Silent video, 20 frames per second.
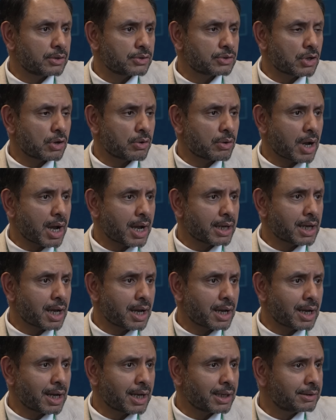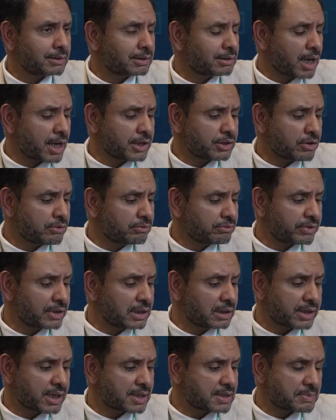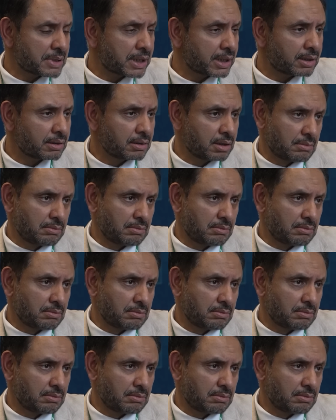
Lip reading: So I don't feel there's been